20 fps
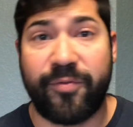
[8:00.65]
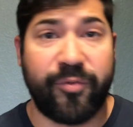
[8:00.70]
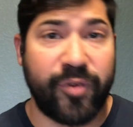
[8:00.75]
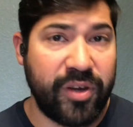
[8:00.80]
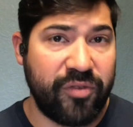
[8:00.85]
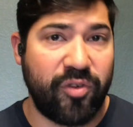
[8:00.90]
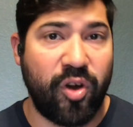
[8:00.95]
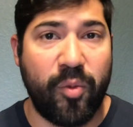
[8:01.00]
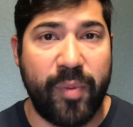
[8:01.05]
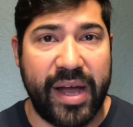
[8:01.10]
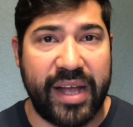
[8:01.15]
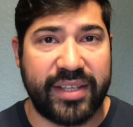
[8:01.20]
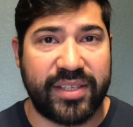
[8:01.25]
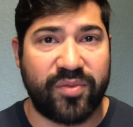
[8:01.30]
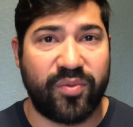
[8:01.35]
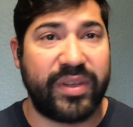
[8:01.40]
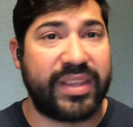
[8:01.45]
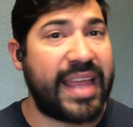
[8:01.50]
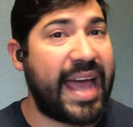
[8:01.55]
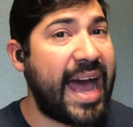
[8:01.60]
free
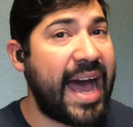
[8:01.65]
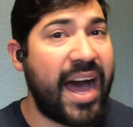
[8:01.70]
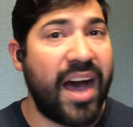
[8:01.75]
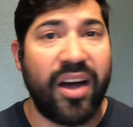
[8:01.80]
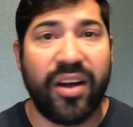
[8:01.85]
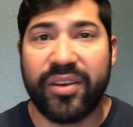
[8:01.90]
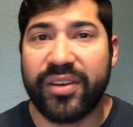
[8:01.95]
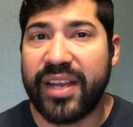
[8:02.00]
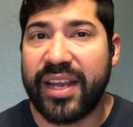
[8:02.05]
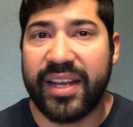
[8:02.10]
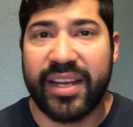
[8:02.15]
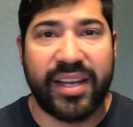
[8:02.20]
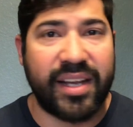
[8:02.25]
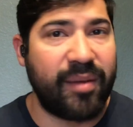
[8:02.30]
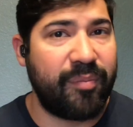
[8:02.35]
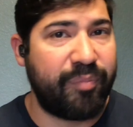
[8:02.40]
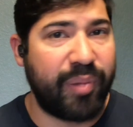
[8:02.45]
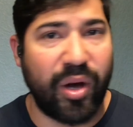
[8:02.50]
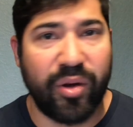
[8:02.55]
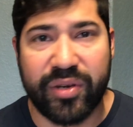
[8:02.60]
robots without any
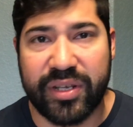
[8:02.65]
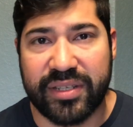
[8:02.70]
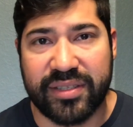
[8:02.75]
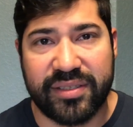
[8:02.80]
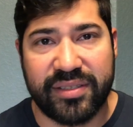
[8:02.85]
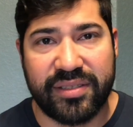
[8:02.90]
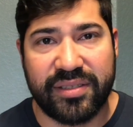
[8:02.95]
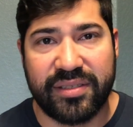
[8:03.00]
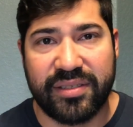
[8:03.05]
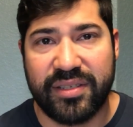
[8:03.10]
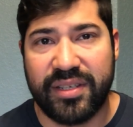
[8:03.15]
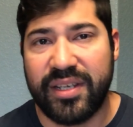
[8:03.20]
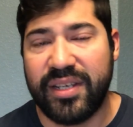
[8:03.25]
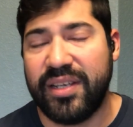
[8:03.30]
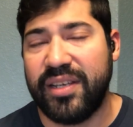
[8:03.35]
components.